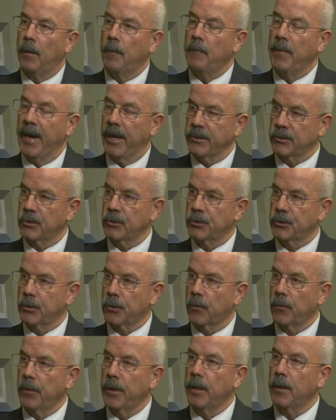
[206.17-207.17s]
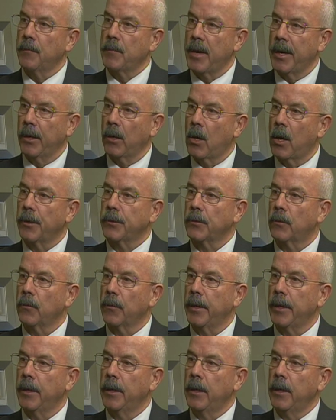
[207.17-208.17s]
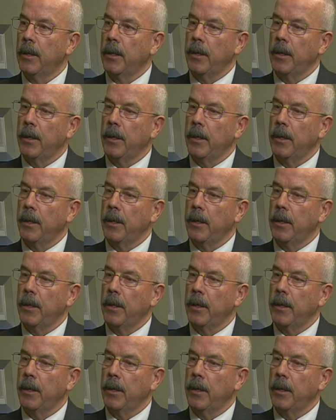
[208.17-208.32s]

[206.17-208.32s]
master's degree and my law degree.